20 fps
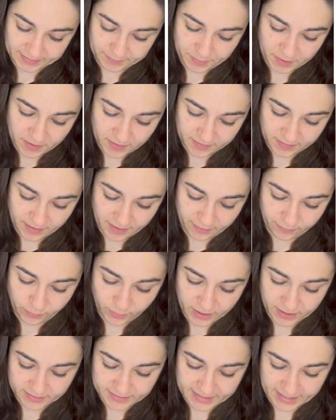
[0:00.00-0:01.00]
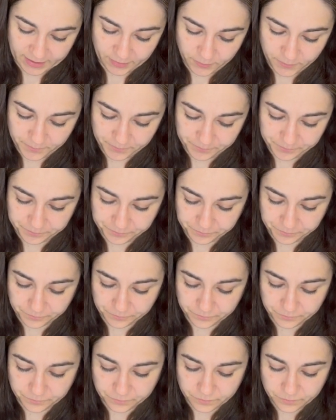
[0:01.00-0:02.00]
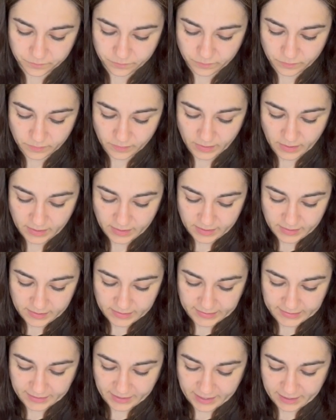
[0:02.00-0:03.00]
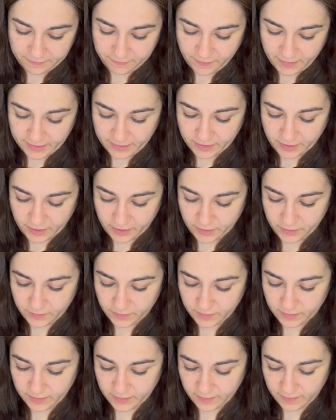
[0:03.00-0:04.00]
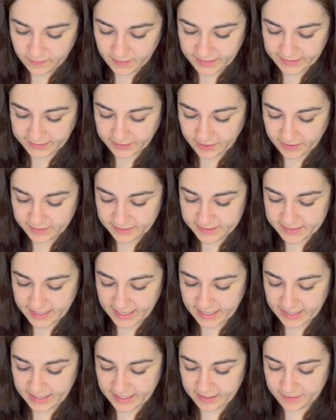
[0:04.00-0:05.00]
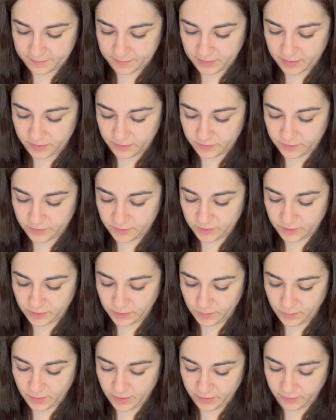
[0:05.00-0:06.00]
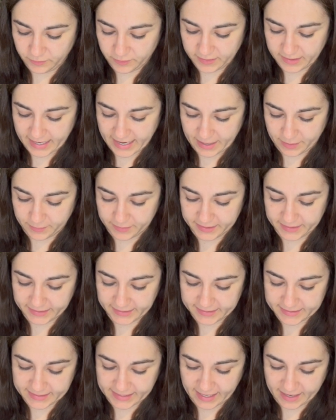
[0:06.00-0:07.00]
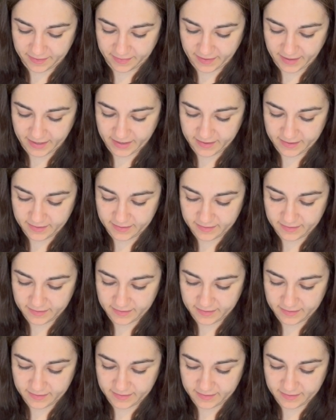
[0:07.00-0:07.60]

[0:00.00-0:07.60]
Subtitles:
part that I've worked out. So if I know that it's going to take him 200 hours to get there,